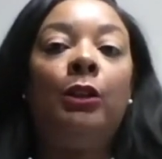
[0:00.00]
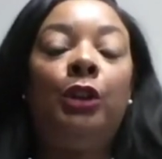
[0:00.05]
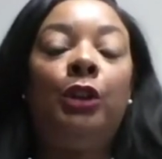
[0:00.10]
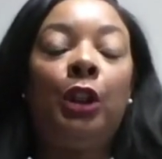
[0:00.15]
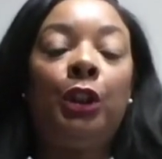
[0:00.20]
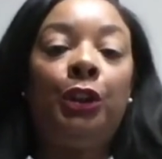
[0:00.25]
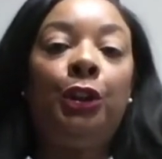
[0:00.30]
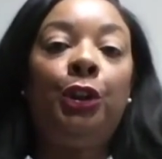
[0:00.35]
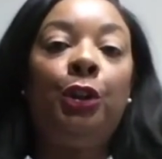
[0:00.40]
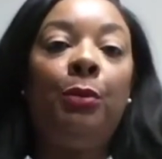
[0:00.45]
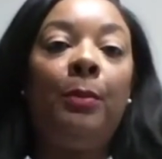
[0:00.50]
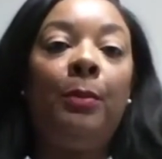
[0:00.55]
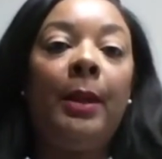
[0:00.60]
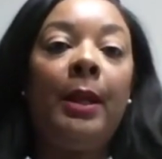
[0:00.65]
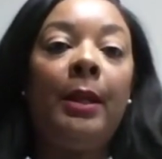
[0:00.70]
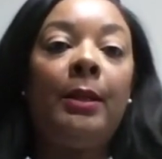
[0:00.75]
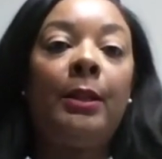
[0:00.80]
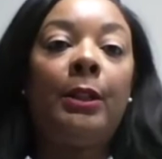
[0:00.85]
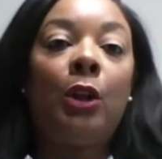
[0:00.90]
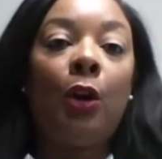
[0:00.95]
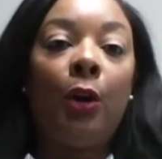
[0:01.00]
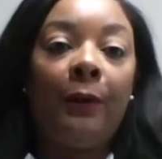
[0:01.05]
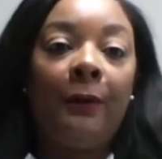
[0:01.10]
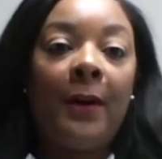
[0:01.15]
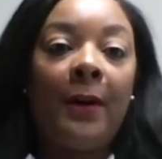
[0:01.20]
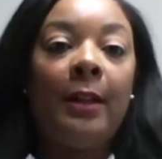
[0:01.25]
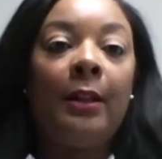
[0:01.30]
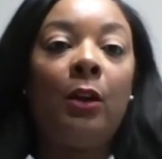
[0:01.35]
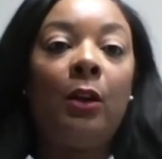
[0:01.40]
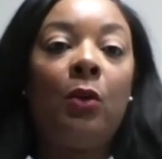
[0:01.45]
Judge Schuman
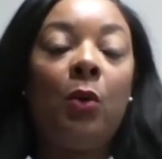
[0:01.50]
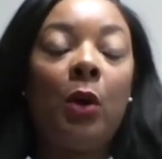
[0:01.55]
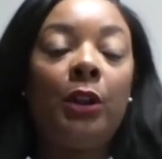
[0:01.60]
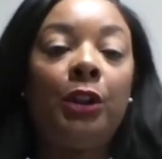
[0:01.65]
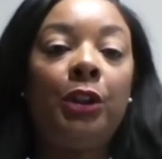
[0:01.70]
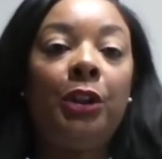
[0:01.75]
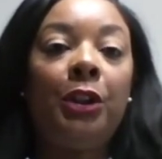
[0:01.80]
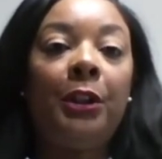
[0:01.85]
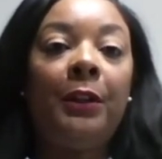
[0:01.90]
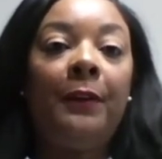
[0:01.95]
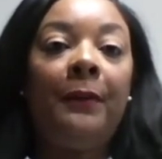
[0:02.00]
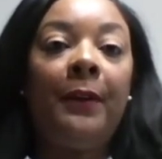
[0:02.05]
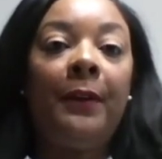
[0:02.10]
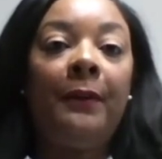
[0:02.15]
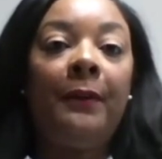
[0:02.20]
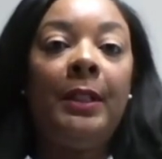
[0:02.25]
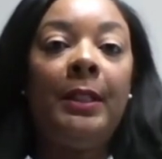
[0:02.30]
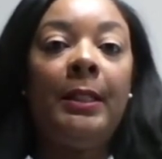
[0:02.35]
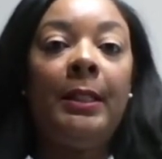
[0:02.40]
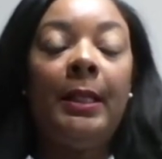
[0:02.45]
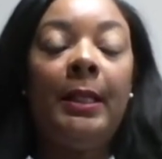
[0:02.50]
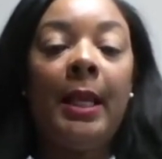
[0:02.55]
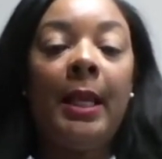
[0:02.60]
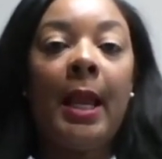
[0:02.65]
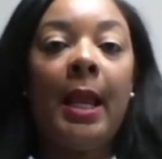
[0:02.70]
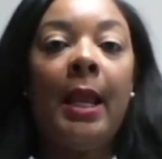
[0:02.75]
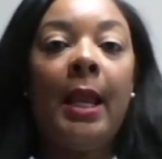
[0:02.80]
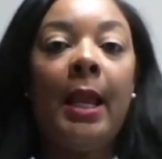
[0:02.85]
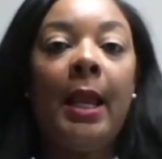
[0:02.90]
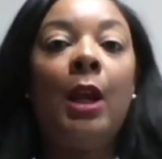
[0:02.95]
certified the question to the 5th
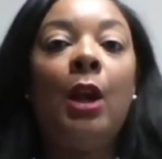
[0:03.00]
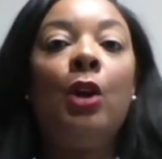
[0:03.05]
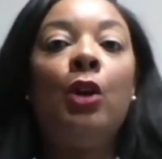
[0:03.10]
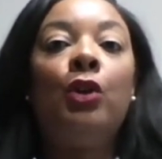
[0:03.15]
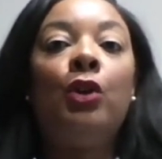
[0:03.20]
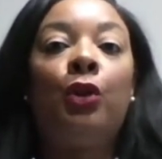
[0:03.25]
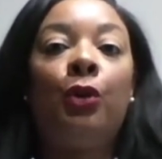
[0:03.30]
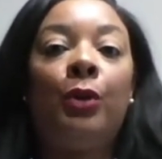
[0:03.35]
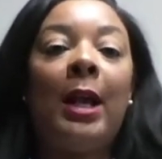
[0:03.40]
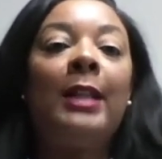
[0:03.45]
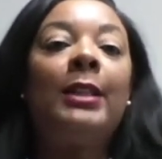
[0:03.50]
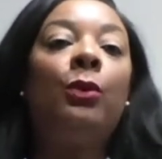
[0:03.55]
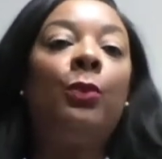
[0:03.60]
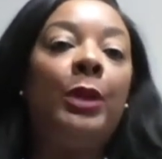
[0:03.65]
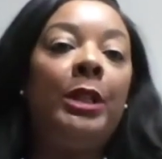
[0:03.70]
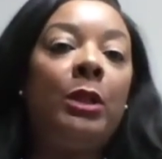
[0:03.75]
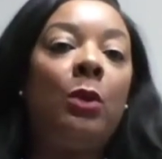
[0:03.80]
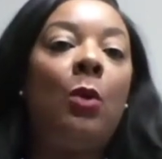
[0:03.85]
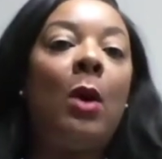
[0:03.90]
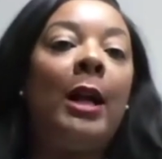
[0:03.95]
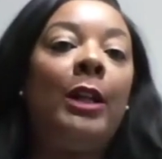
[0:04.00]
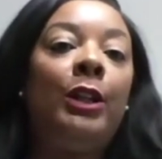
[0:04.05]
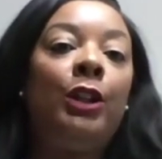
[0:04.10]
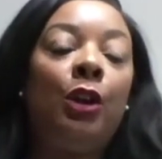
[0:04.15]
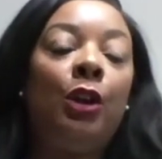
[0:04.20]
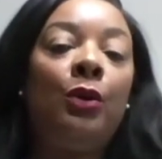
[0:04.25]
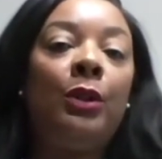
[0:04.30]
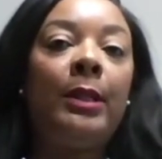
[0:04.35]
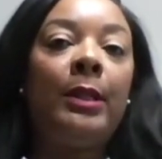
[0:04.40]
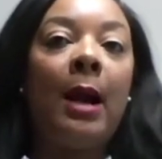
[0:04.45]
DCA. So that's the reason why I
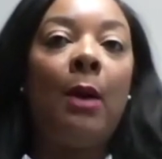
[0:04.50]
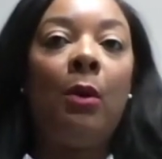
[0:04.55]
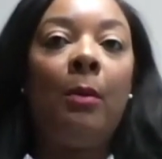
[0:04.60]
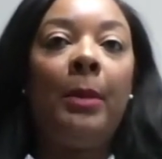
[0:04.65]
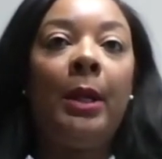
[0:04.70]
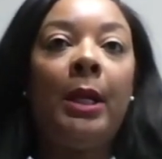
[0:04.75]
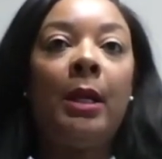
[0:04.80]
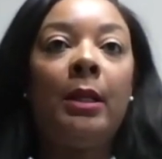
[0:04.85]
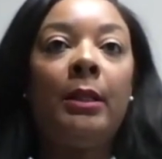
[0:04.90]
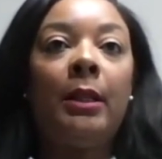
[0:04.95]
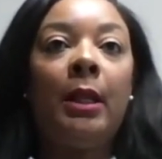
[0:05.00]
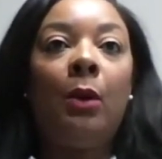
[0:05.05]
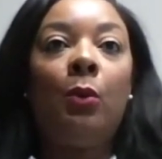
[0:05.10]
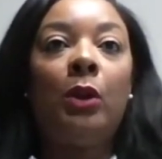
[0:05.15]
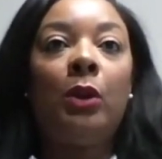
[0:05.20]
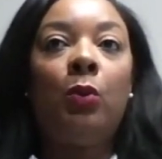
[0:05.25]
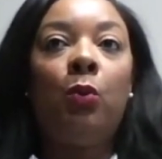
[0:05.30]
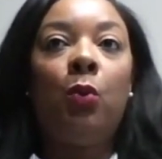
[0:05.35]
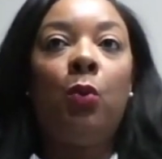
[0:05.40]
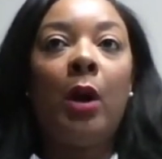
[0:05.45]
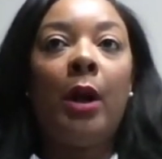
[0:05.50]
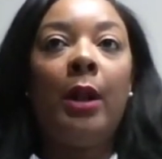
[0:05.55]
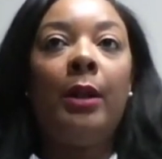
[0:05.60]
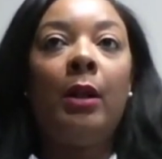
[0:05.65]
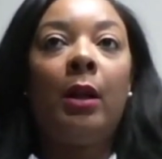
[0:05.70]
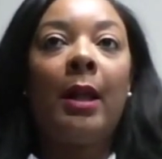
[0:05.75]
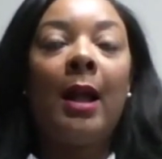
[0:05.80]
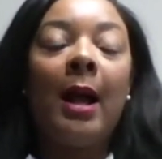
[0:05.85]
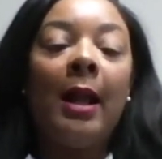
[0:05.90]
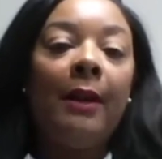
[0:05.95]
chose that one, because it was one
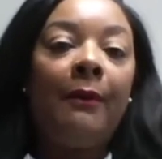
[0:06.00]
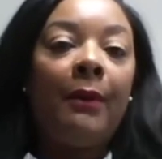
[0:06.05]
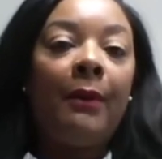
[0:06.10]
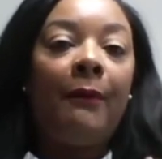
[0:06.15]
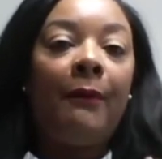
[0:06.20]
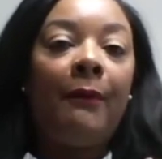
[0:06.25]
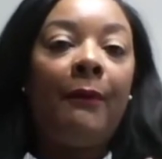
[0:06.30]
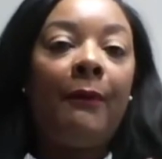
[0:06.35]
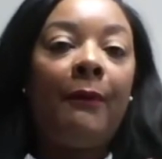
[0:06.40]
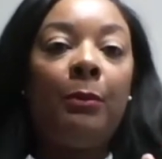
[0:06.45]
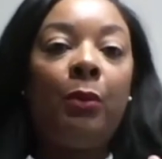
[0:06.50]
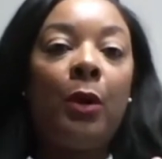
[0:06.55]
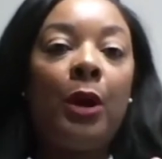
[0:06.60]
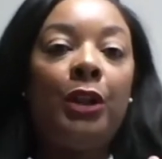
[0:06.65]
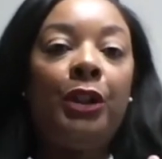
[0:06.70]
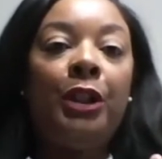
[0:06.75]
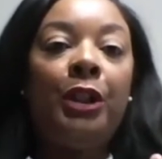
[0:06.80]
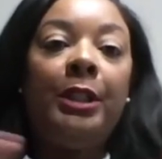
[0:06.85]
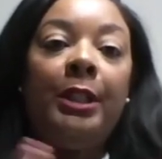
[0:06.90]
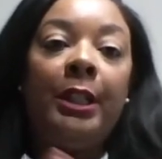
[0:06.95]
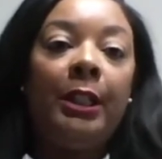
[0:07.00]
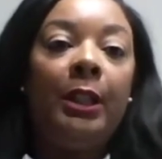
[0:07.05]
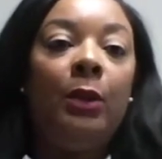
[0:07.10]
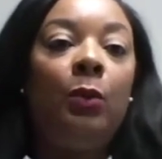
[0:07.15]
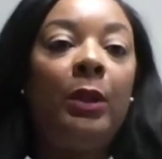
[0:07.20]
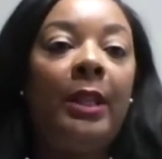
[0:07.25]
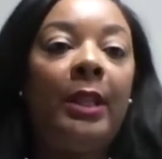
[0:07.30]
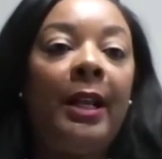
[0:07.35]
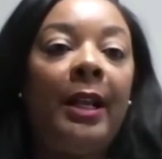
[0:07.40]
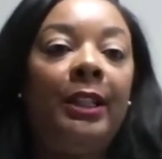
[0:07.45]
kind of a first impression dealing
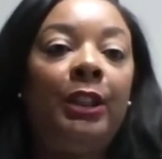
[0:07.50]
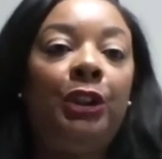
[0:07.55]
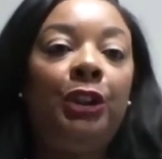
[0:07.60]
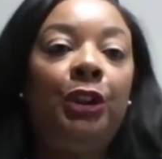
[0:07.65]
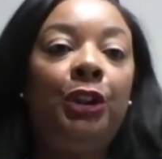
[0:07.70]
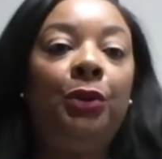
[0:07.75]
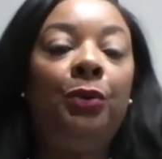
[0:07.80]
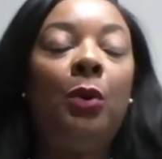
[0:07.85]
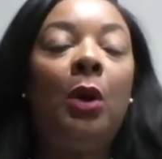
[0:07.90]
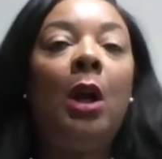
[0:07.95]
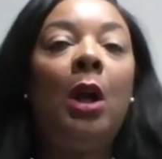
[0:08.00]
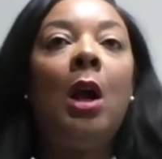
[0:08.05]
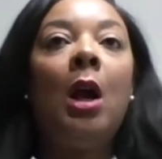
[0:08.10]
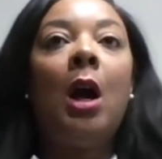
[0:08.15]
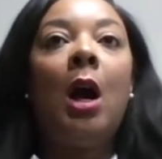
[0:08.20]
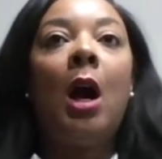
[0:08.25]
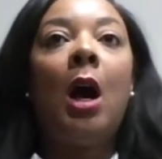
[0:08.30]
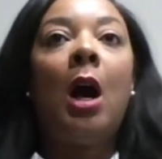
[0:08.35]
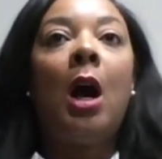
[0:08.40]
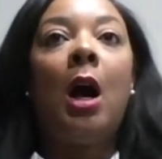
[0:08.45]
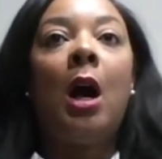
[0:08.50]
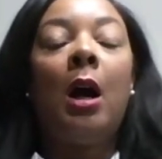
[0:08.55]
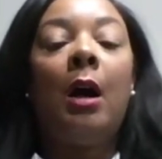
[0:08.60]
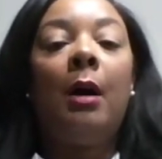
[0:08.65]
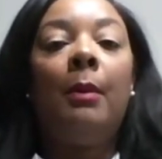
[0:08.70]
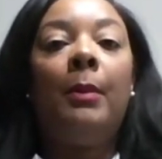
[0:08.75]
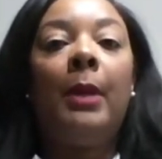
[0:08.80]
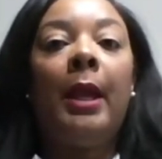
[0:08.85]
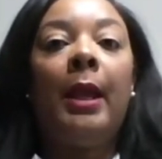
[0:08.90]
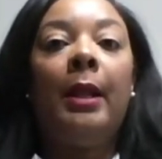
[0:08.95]
with that issue,
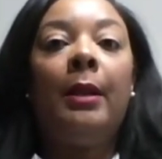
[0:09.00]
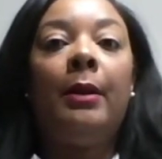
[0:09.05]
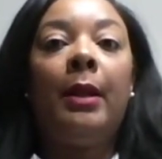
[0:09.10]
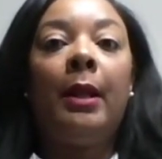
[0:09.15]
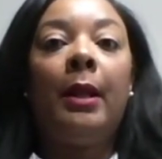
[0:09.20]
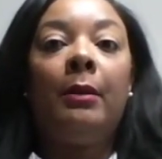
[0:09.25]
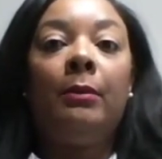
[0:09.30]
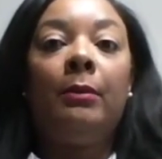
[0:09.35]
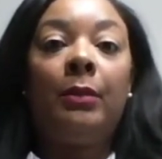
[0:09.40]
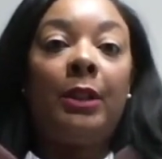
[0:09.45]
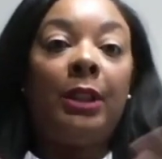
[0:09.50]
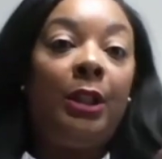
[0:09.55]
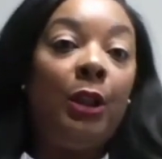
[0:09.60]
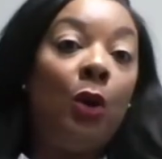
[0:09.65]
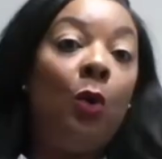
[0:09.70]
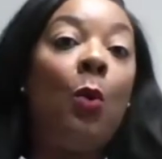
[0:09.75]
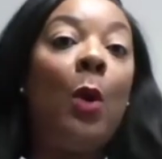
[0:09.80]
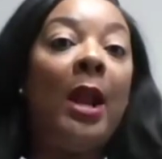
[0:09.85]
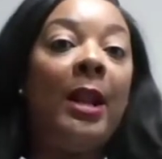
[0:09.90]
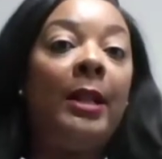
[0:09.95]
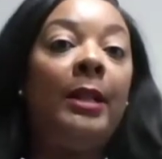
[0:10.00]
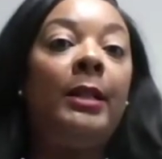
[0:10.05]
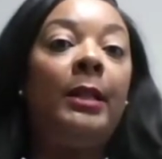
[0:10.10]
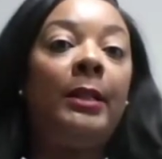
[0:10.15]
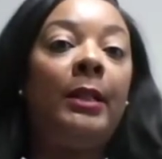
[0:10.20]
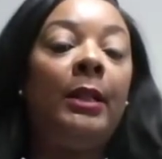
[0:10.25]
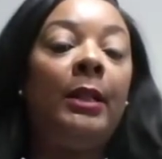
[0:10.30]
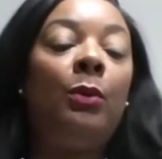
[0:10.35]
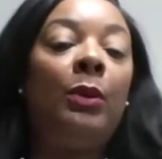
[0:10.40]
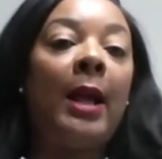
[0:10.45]
and still waiting to
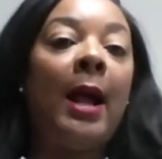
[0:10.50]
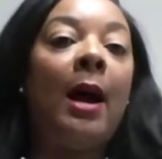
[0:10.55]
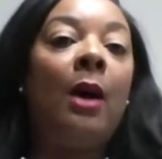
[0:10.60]
see what the